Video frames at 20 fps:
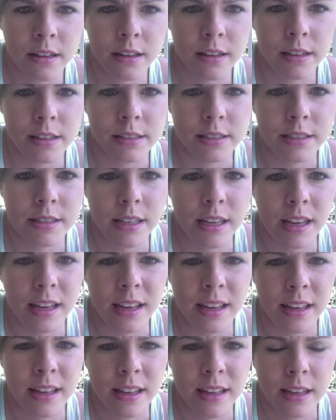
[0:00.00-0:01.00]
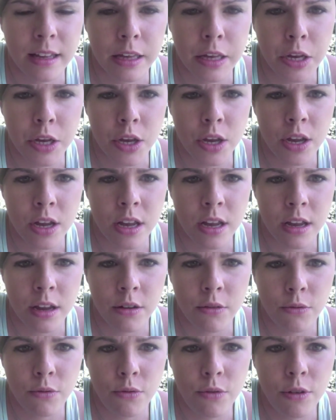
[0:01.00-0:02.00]
You can see.
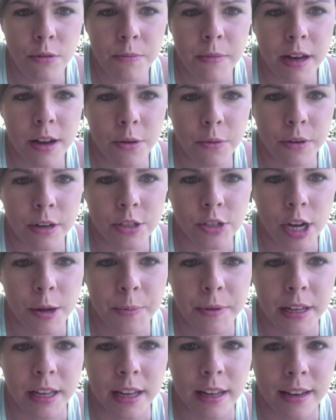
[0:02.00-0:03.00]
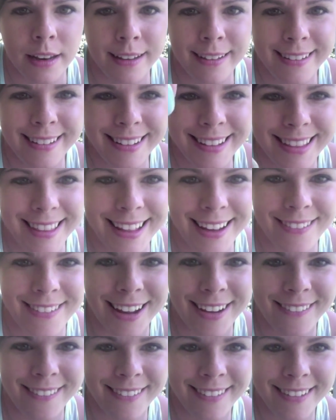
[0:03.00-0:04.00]
Whoop, I don't want to drop it again. There we
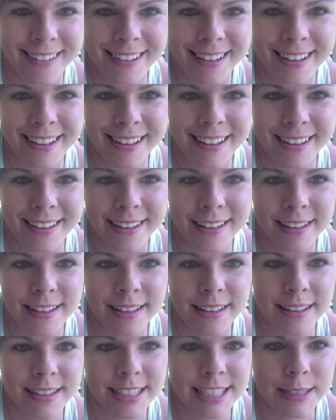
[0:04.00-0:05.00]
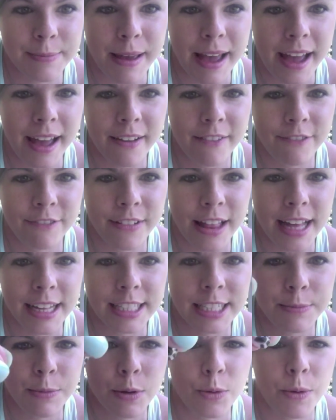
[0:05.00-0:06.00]
go.
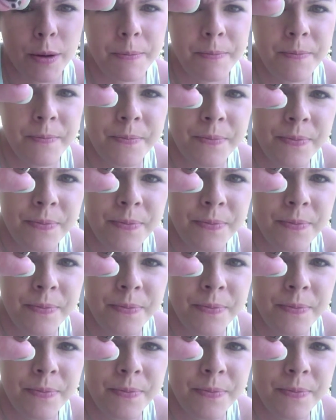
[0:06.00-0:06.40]
Flat, smooth one.